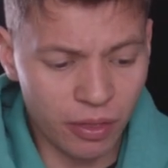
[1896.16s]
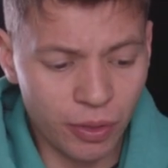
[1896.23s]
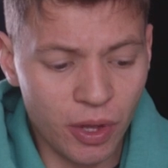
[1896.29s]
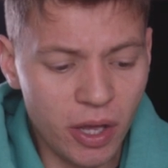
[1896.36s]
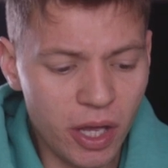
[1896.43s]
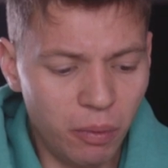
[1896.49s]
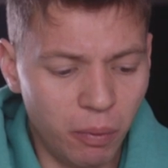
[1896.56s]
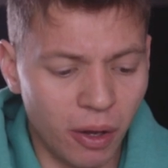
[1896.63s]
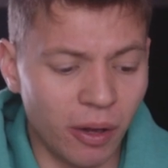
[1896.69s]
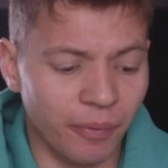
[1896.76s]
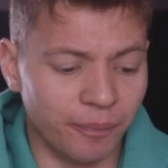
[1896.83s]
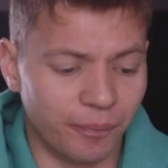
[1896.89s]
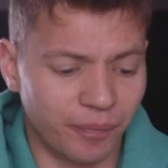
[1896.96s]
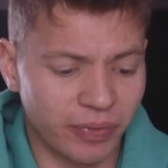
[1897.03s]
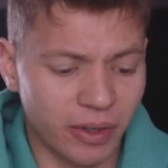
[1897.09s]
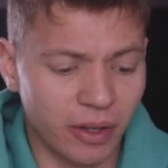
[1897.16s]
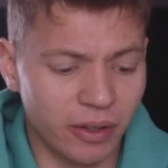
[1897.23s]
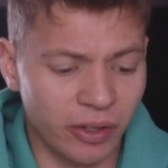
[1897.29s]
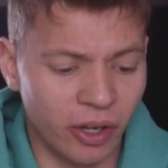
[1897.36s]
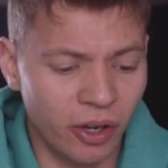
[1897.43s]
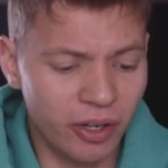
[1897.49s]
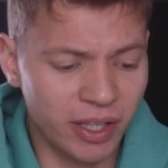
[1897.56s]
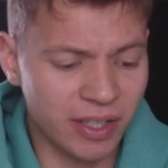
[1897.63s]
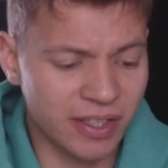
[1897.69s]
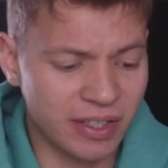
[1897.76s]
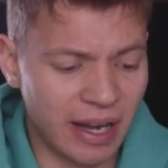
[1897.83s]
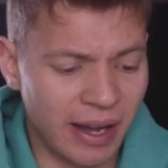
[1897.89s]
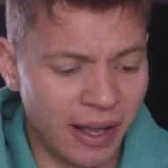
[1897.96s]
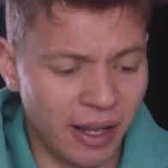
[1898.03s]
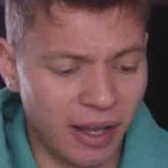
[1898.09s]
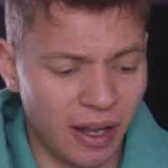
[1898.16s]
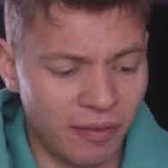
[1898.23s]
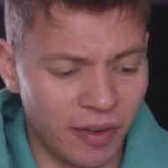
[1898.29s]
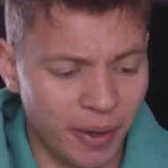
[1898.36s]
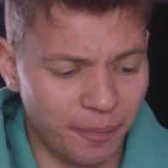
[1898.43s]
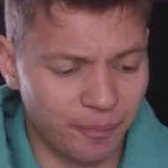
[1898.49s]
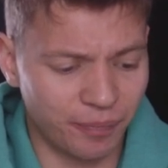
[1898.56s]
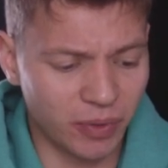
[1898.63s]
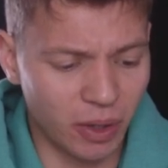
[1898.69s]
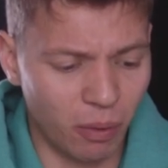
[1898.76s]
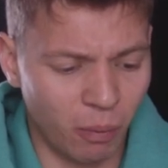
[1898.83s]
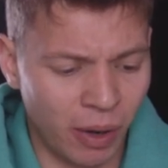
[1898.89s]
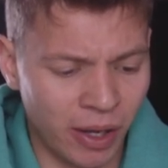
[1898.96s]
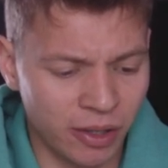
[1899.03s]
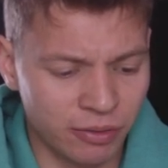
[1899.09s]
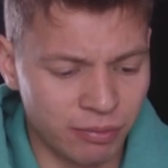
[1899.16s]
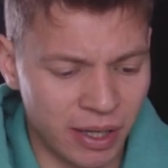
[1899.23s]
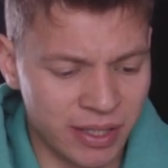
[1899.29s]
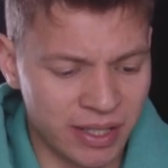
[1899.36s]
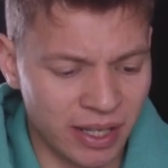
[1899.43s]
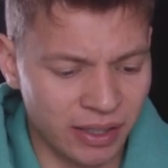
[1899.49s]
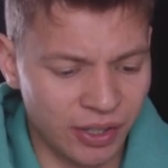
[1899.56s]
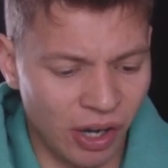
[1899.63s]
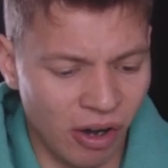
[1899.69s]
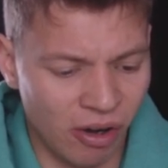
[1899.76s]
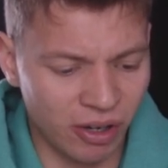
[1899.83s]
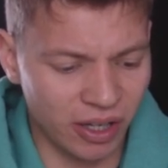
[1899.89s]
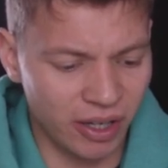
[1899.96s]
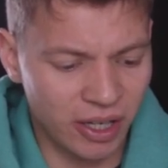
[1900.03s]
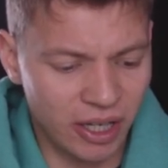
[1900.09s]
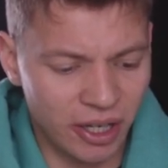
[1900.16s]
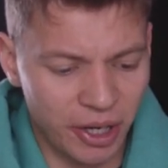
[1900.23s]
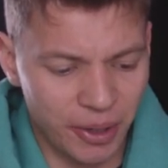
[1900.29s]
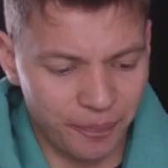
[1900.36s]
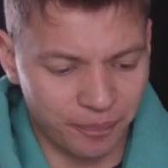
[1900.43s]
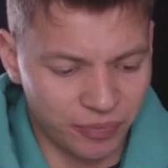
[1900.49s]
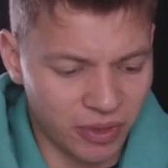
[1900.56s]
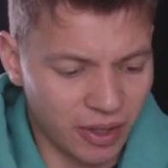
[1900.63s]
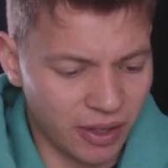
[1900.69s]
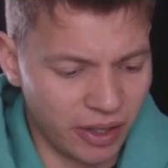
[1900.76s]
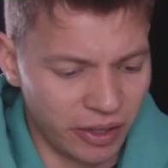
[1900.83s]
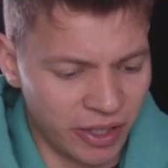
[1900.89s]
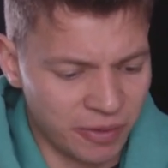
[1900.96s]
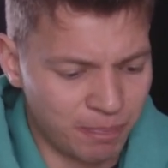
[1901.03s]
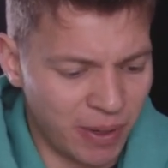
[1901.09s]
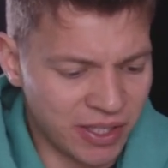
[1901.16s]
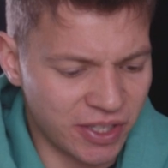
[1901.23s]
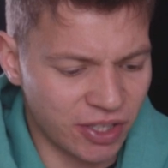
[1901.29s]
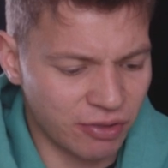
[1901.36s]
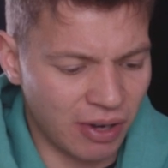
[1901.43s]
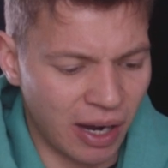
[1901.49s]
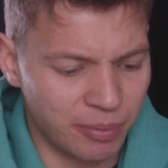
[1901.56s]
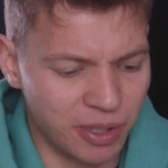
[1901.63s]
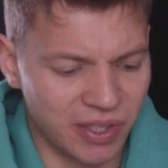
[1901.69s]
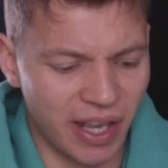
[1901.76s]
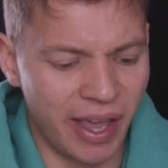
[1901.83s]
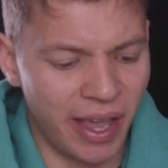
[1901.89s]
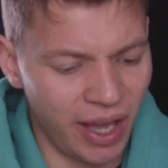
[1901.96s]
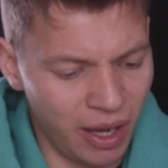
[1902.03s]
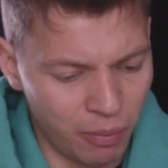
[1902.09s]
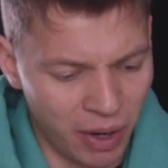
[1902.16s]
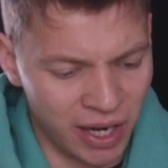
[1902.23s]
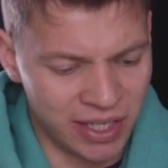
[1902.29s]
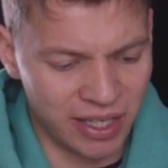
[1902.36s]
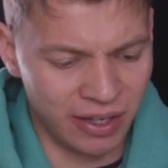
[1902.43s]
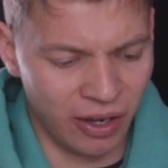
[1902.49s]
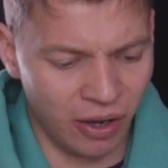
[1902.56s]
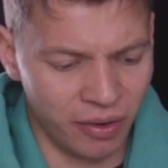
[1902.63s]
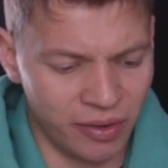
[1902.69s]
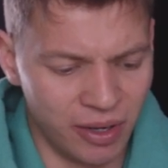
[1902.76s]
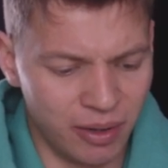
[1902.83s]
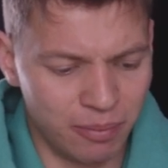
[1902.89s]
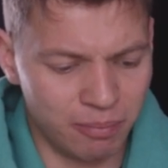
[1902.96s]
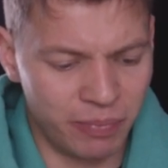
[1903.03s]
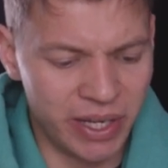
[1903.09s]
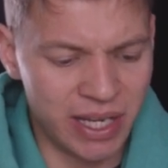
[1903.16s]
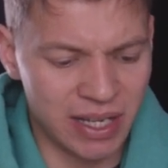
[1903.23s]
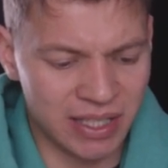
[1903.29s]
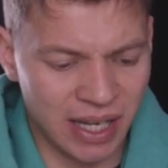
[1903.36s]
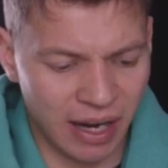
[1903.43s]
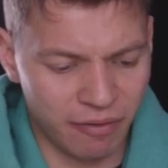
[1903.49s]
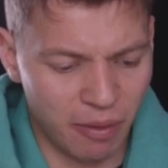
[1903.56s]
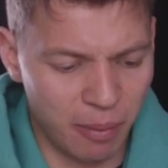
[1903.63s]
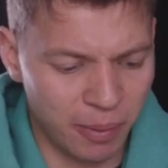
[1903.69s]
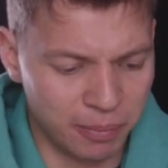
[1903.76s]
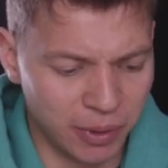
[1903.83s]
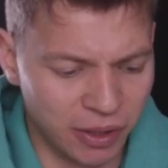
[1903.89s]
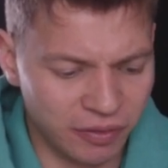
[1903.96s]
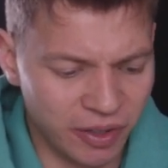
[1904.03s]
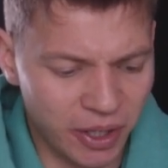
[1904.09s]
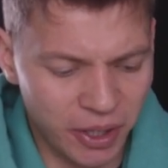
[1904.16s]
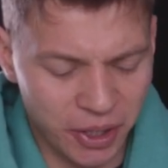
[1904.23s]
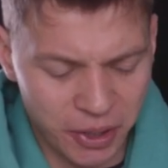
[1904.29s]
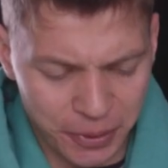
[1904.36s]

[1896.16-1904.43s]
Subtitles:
31. The hunting style of a wild red-tailed hawk is best described as A, waiting on, B, attack from above,